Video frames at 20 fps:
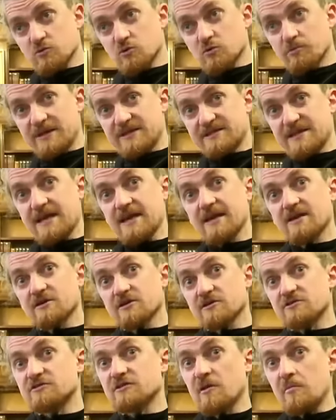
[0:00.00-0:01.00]
will be telling
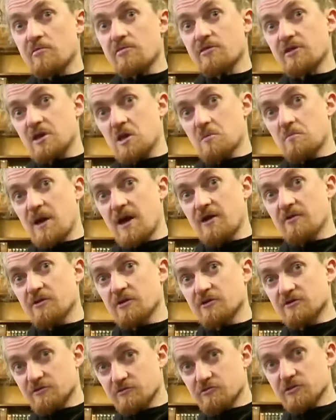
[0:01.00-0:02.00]
us something about those